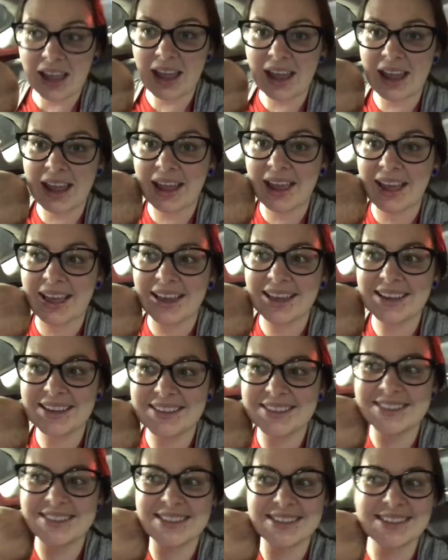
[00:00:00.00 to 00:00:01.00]

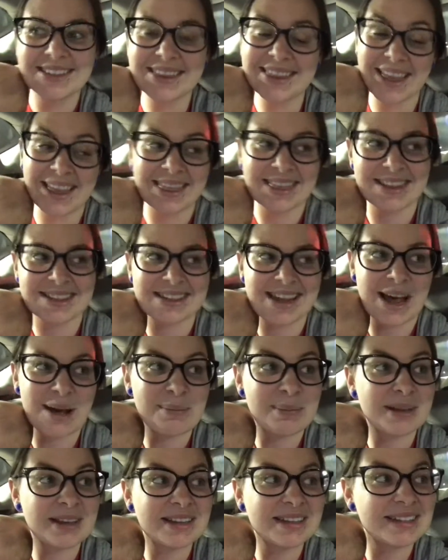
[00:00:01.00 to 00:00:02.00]
And then this
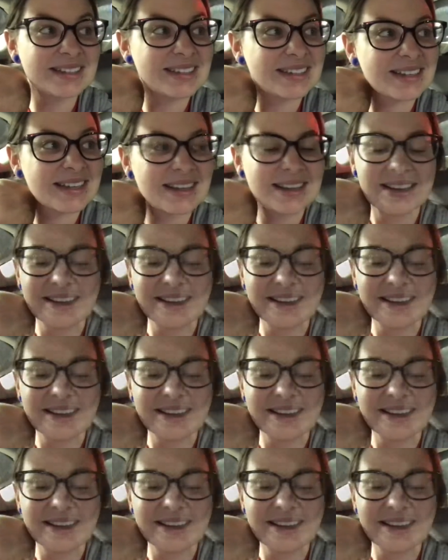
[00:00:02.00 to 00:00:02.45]
happens.